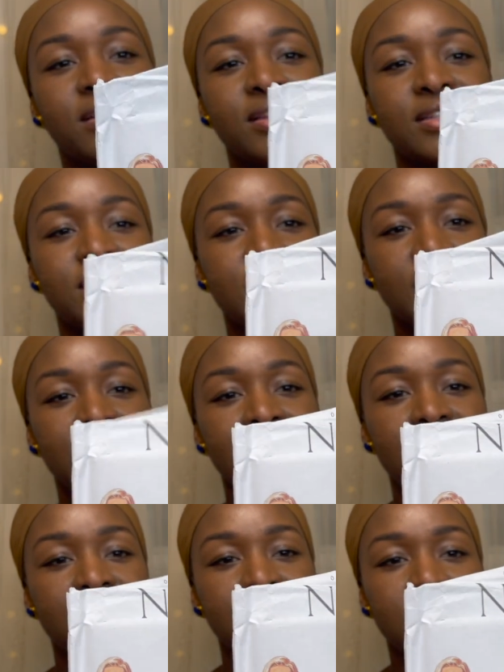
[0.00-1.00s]
This
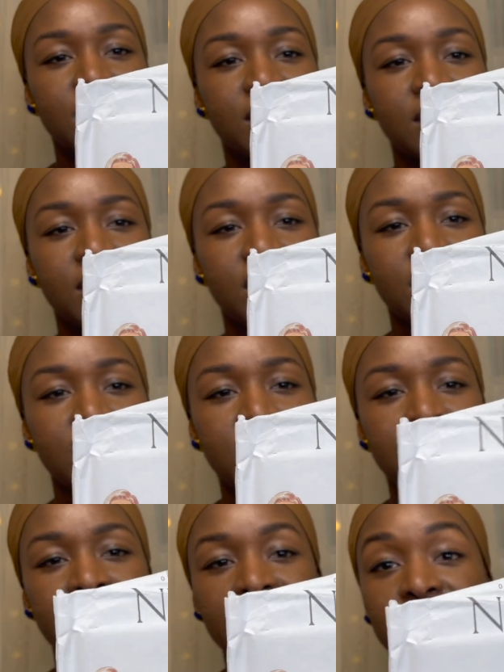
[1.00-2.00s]
is
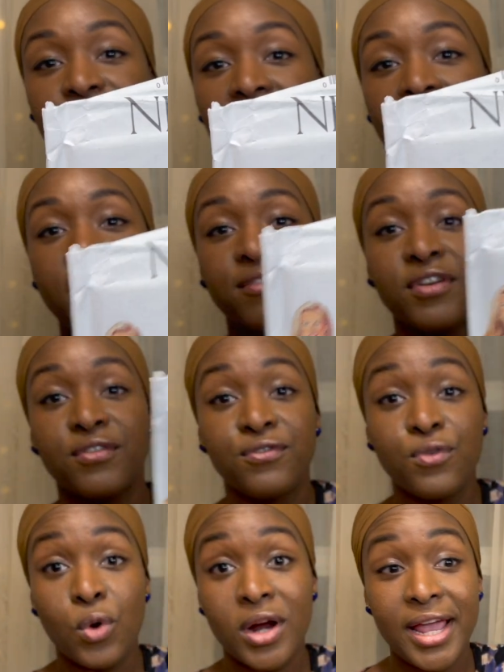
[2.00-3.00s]

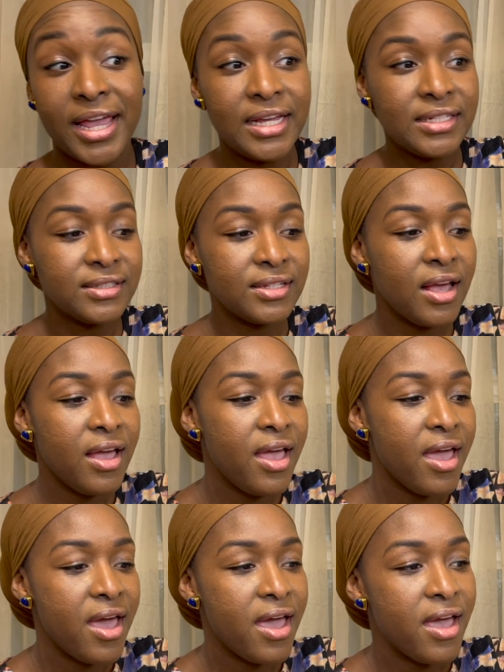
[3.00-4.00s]
6548.
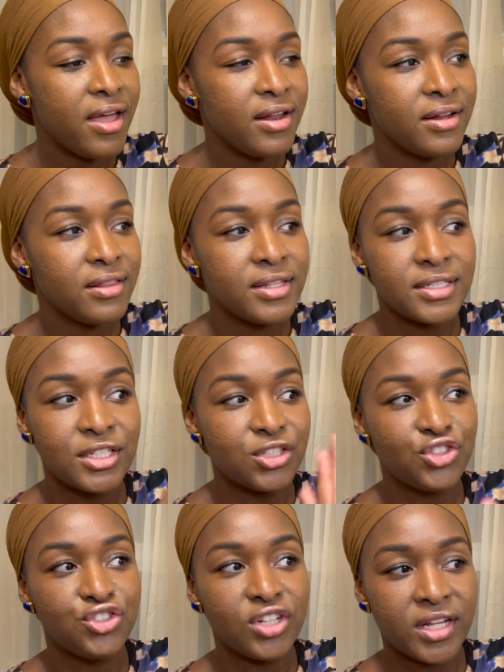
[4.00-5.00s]
And this
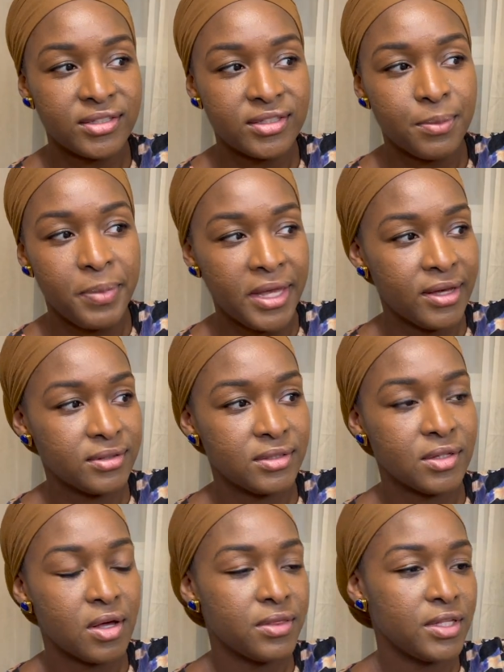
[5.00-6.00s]
is just the pants
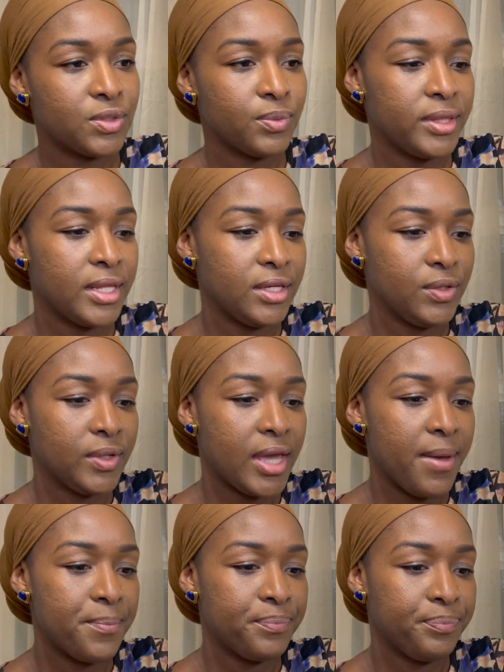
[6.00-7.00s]
on this one that you get.